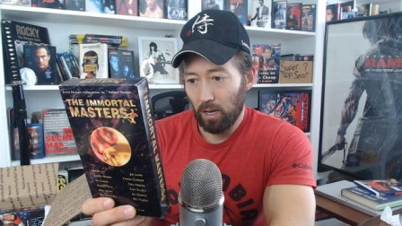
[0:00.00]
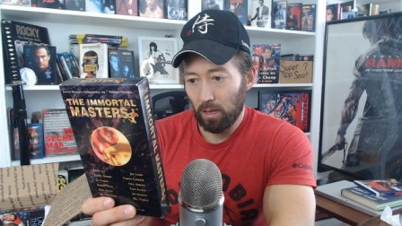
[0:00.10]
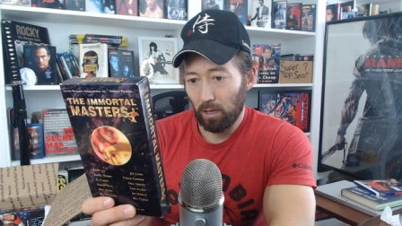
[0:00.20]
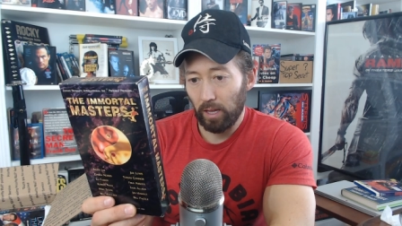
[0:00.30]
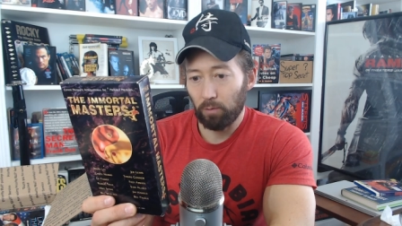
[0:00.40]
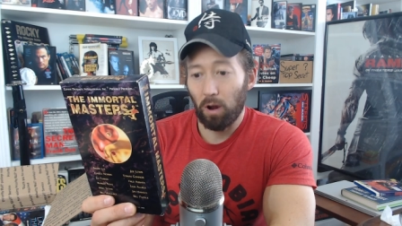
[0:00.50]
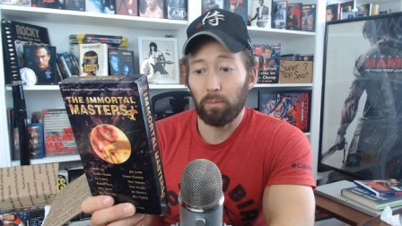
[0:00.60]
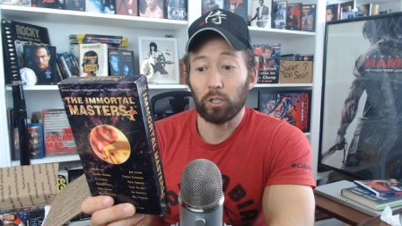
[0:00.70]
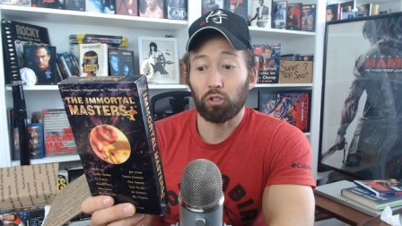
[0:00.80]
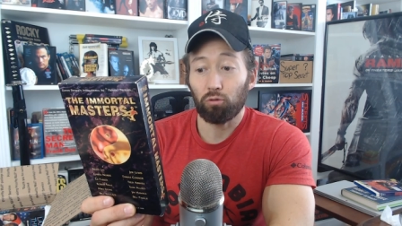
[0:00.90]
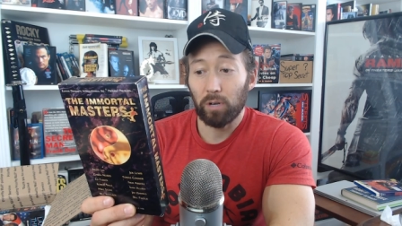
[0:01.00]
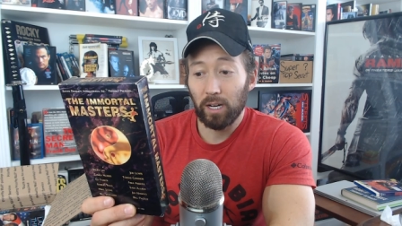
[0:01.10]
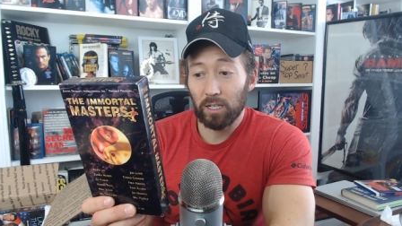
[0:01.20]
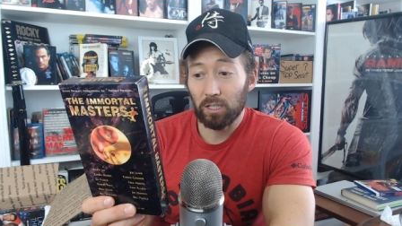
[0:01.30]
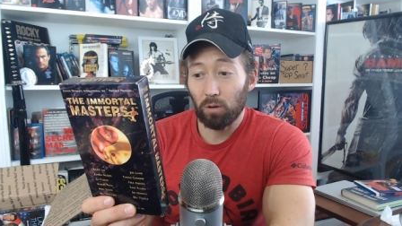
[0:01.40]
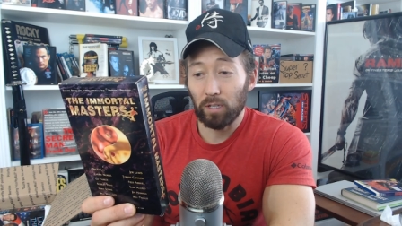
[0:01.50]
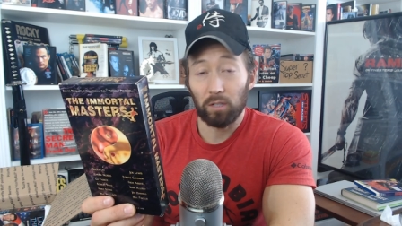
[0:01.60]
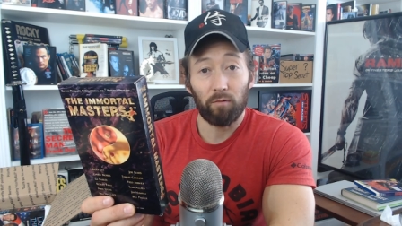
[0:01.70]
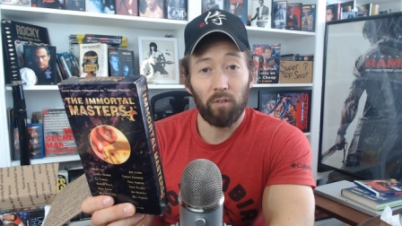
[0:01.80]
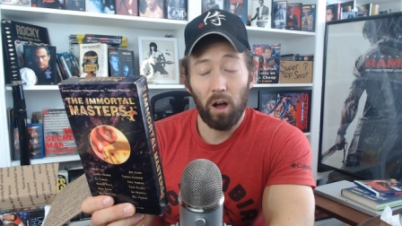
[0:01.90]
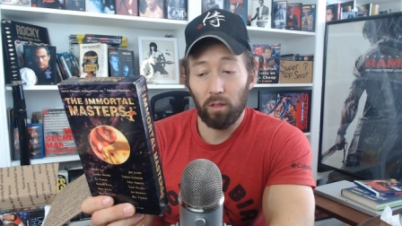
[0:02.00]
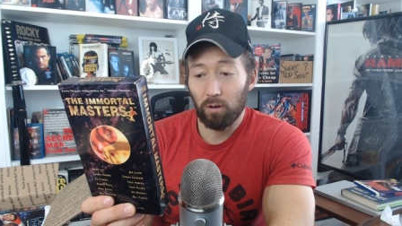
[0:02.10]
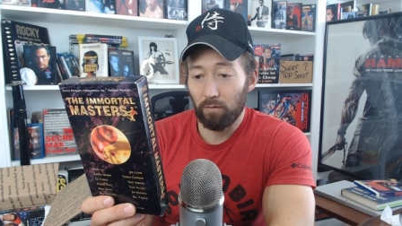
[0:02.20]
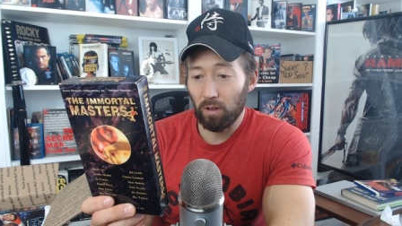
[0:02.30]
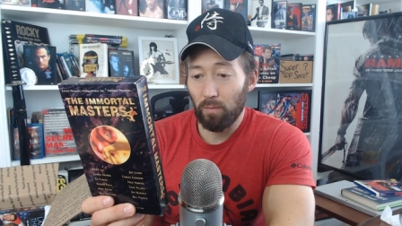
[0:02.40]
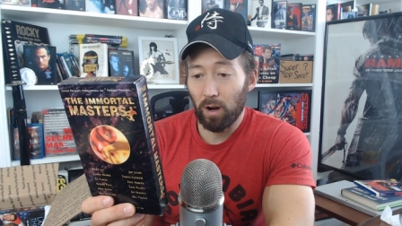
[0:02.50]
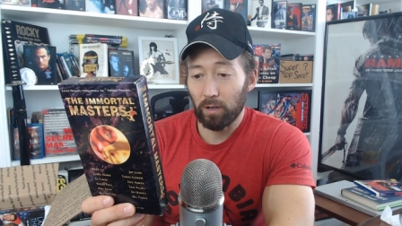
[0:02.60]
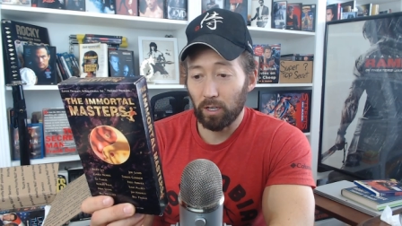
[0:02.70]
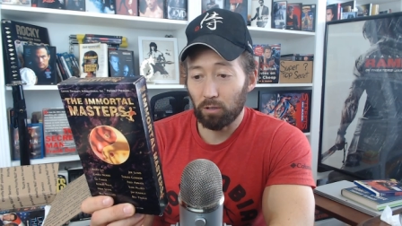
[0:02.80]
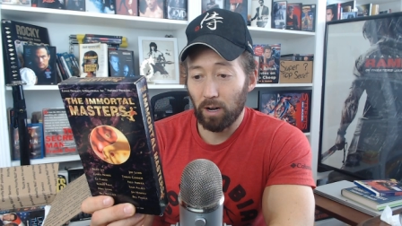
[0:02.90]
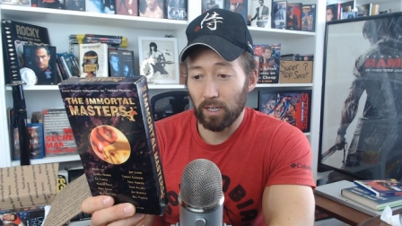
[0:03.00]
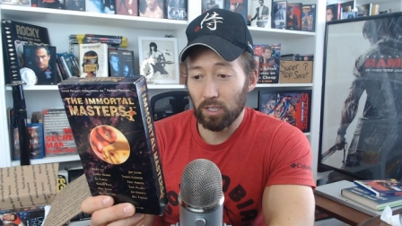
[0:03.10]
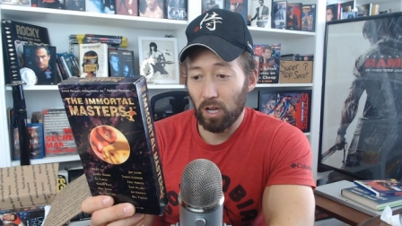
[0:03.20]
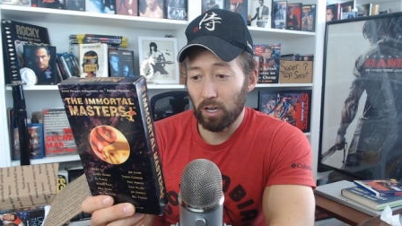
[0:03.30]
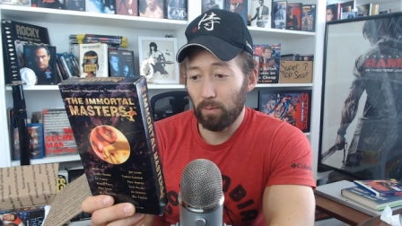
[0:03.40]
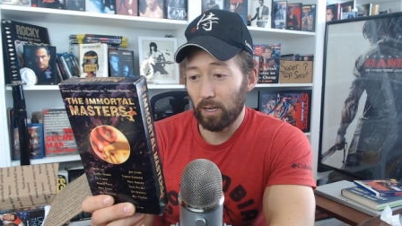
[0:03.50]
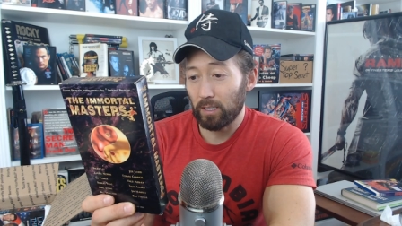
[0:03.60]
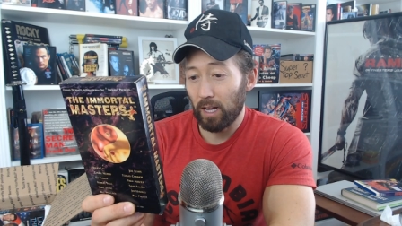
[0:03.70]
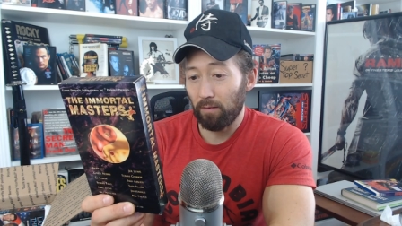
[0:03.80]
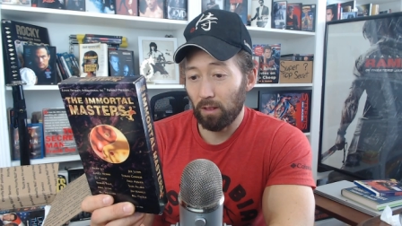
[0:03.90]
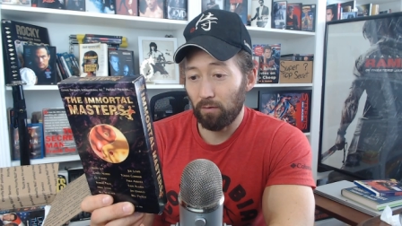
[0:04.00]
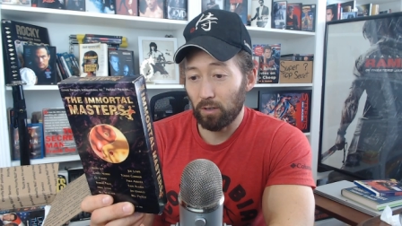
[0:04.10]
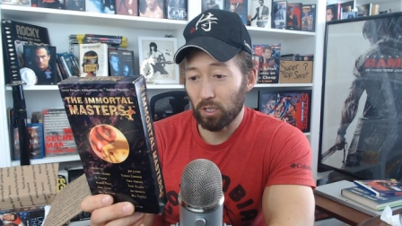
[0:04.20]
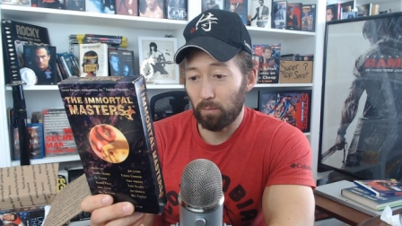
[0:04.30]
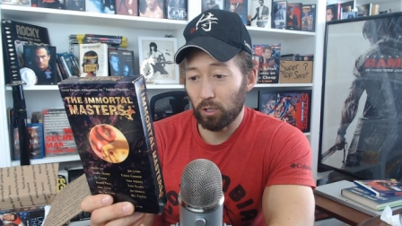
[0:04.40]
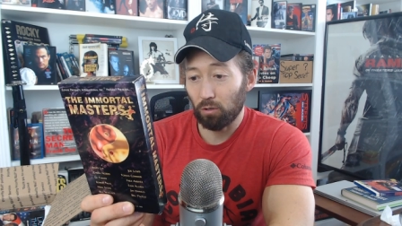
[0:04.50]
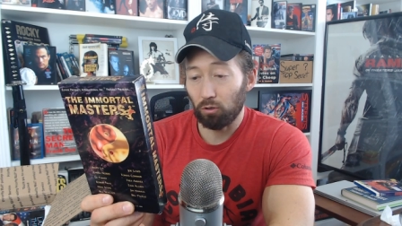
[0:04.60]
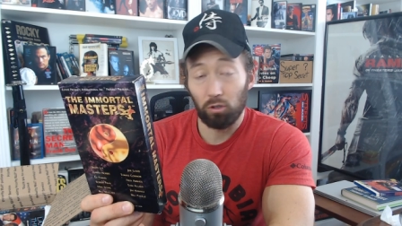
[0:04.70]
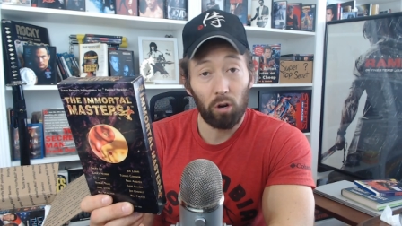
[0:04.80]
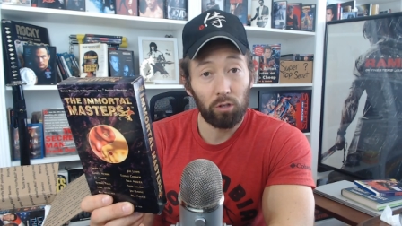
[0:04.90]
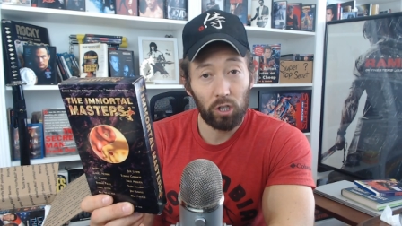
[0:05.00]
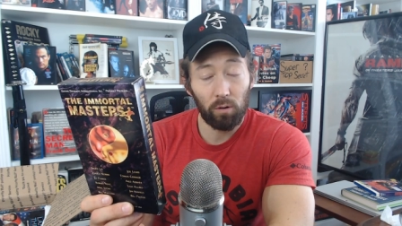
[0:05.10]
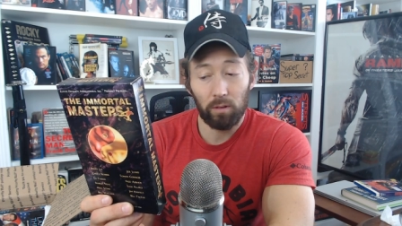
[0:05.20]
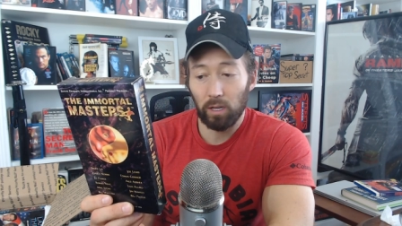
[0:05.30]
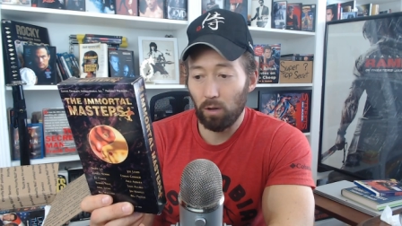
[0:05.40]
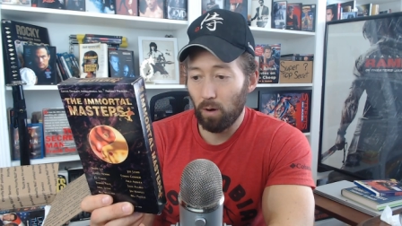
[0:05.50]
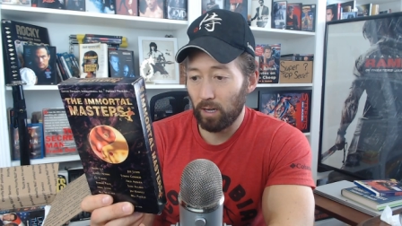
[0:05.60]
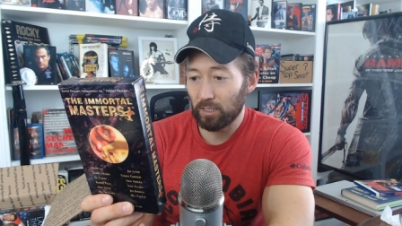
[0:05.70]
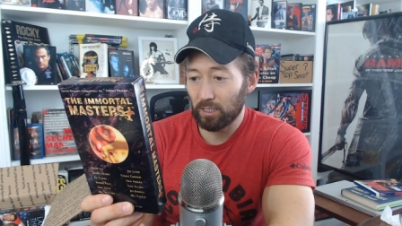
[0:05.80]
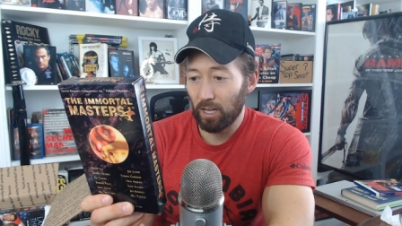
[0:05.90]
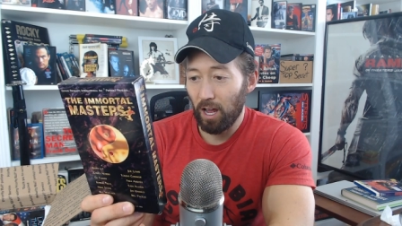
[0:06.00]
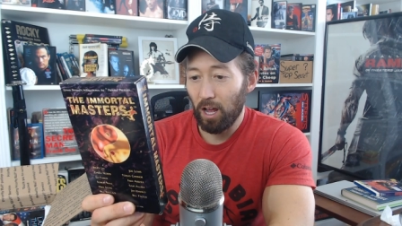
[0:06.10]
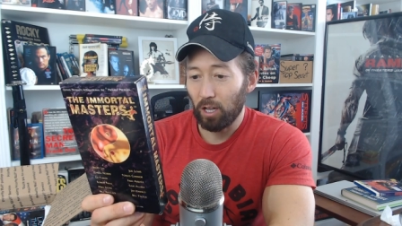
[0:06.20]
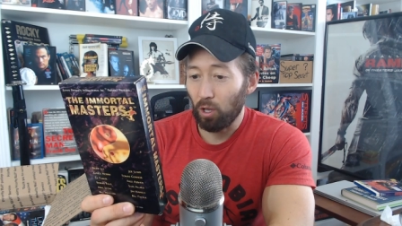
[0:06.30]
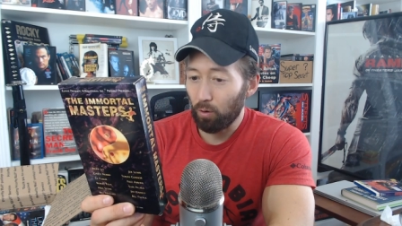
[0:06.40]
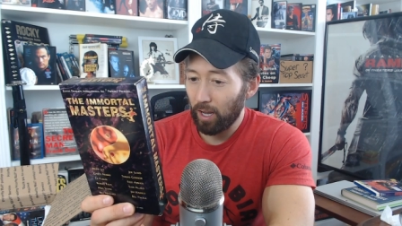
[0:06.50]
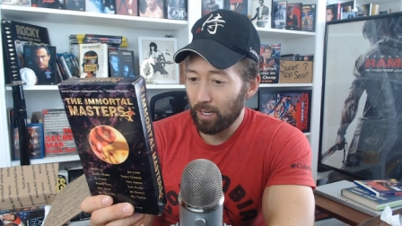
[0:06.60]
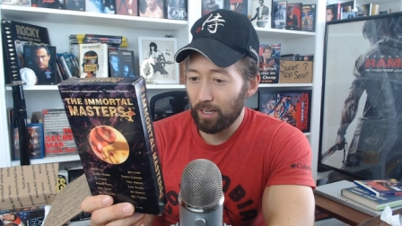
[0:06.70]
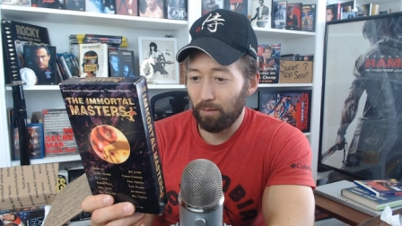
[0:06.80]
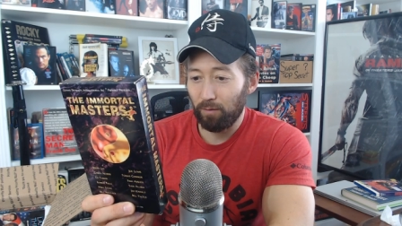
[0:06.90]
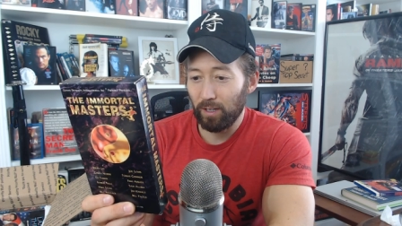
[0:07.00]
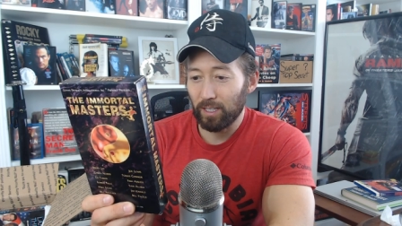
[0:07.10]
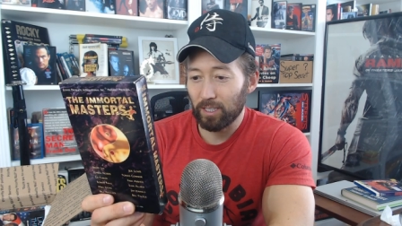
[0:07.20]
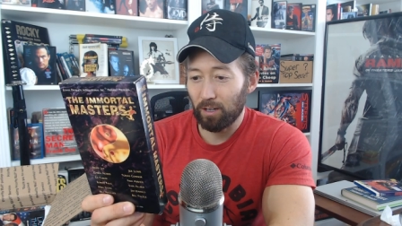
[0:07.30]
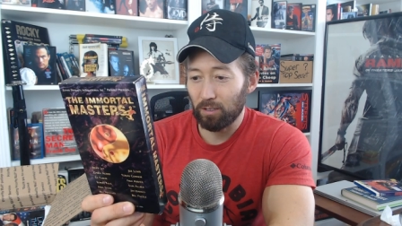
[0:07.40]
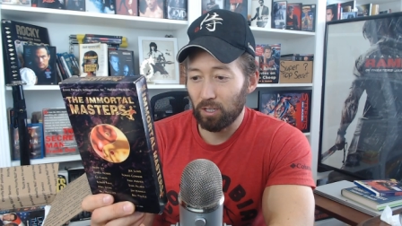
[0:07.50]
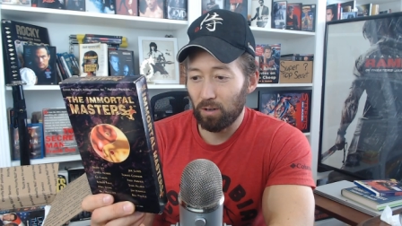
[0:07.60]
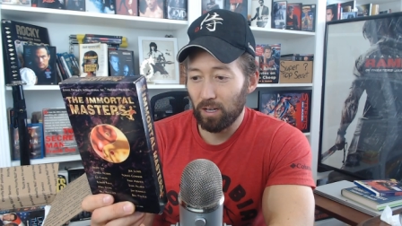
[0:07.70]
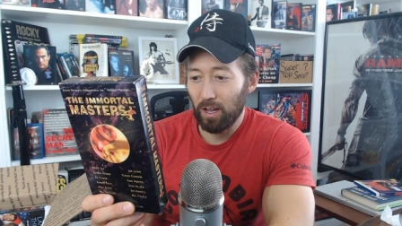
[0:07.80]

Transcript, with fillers: The late Robert Trias, known as the father of the American karate, is documented as having the first commercial dojo in the U S, located in Phoenix, Arizona.